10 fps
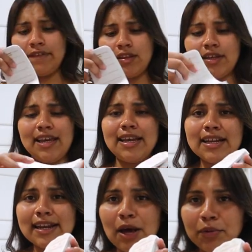I have the
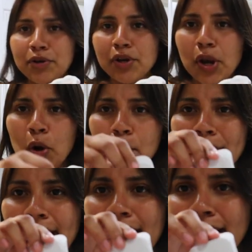In-N-Out
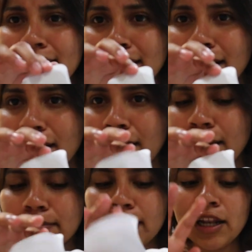notepad,
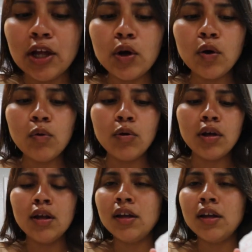um, hello,